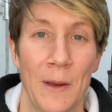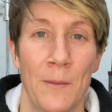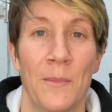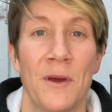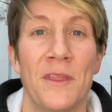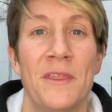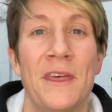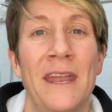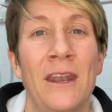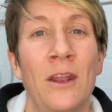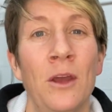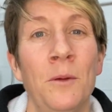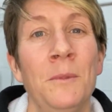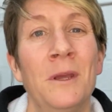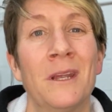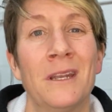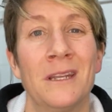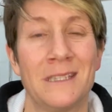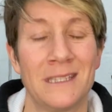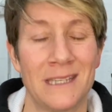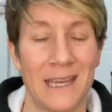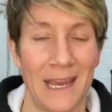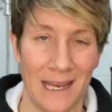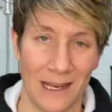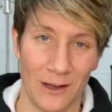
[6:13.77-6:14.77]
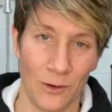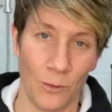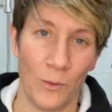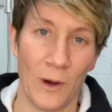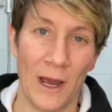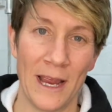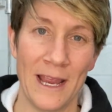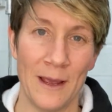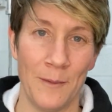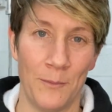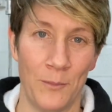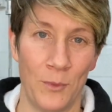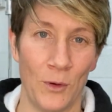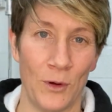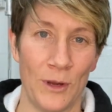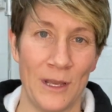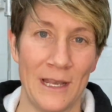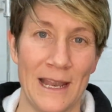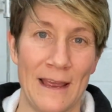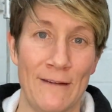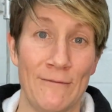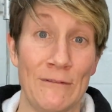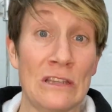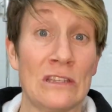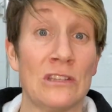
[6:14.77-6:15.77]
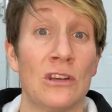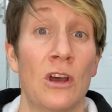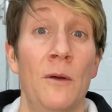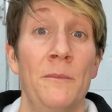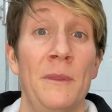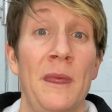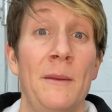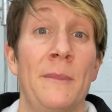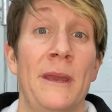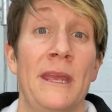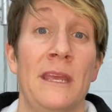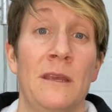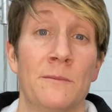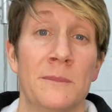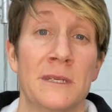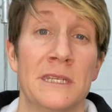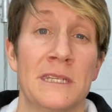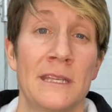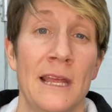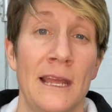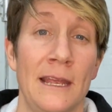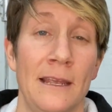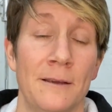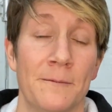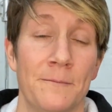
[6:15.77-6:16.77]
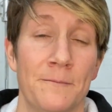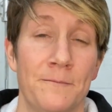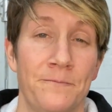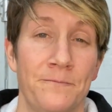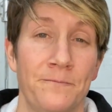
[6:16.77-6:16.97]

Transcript: But then I'm going to take away a point every time they make a mistake.